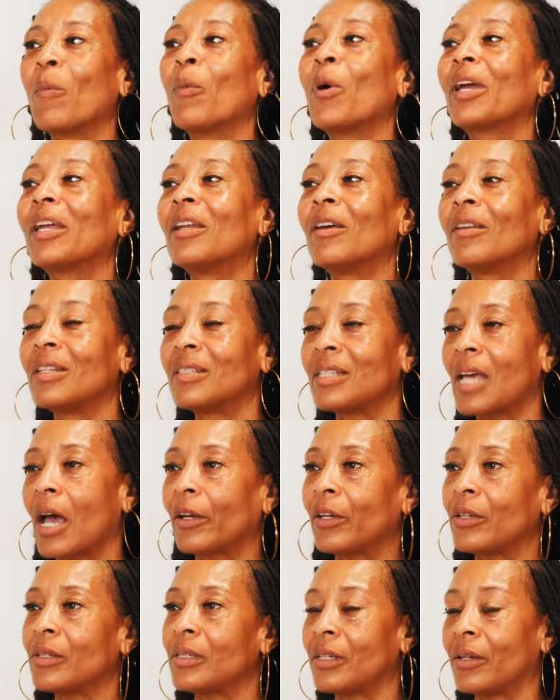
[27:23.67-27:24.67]
I'm working mm-hmm. on a
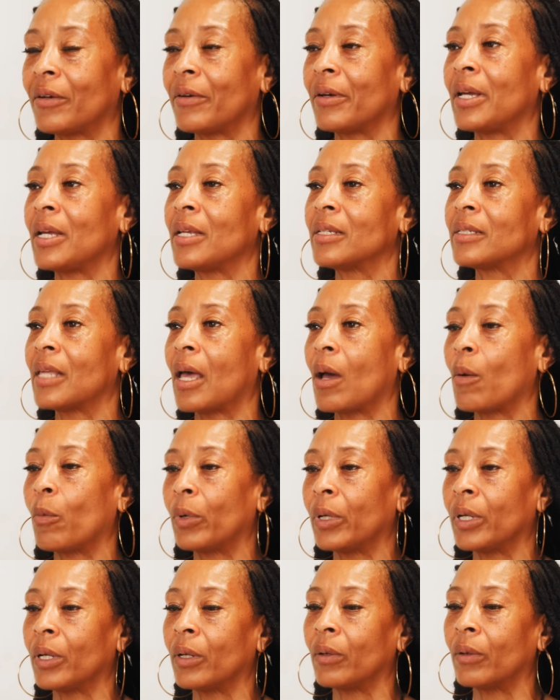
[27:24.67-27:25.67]
docuseries mm-hmm. that
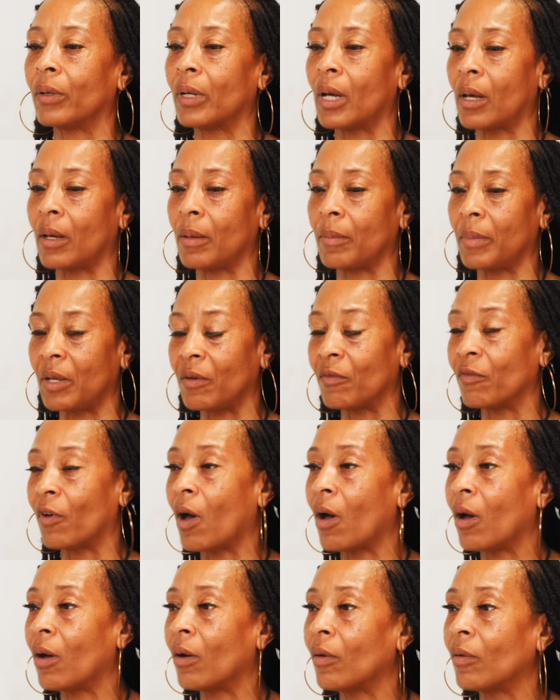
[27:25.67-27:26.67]
will
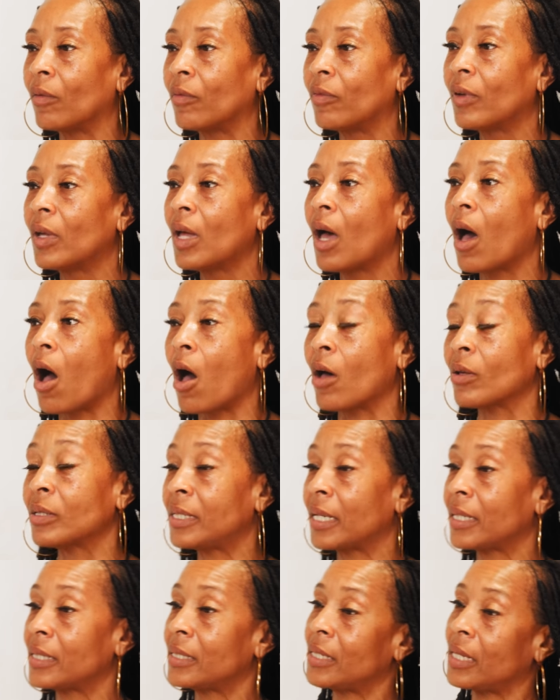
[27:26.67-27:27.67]
involve all
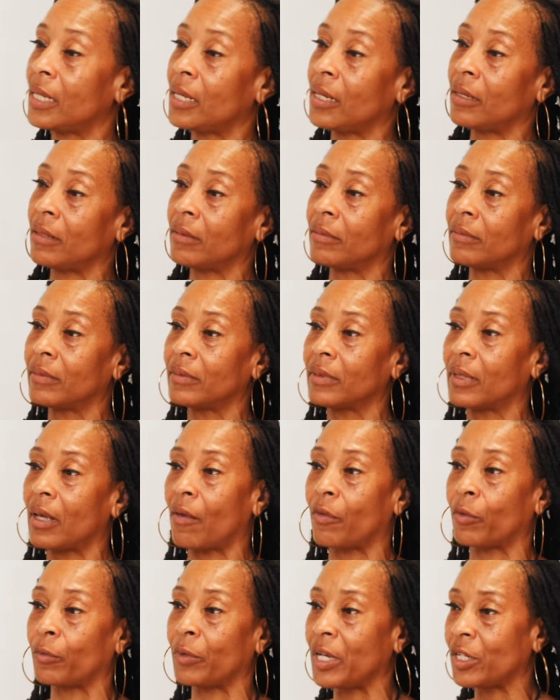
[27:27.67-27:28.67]
16 mm-hmm.
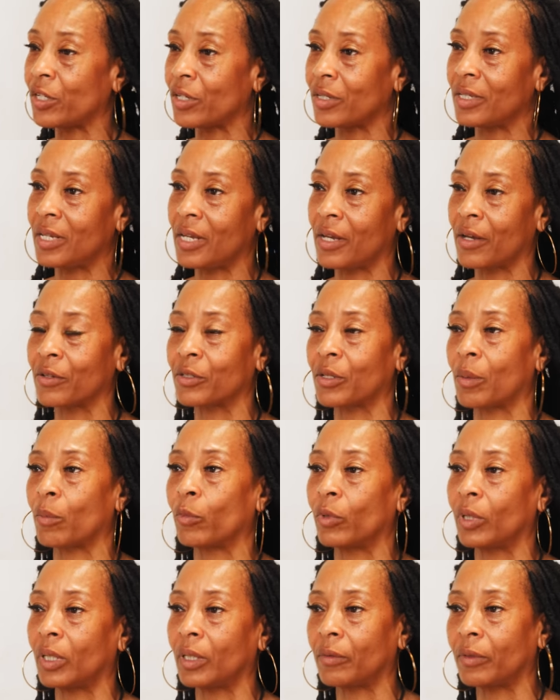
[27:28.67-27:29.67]
of the regions here, so I'm
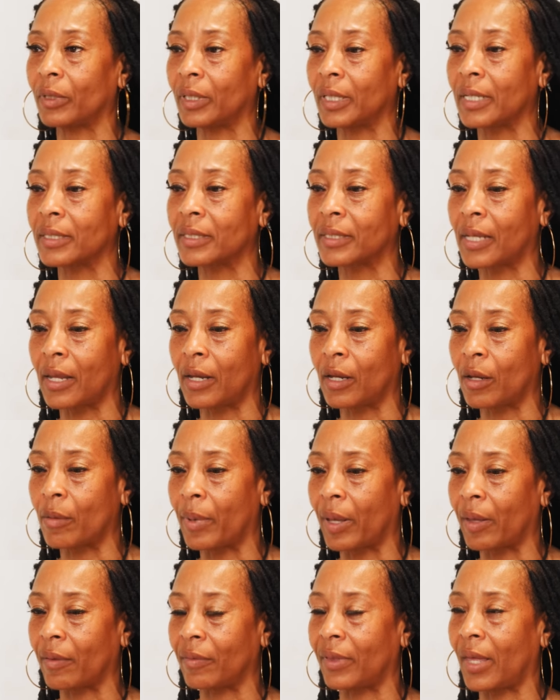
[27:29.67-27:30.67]
really, really excited
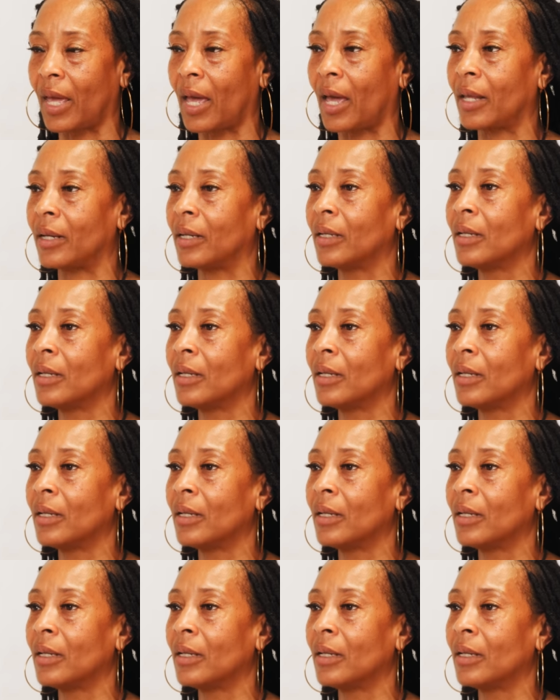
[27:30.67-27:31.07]
about that.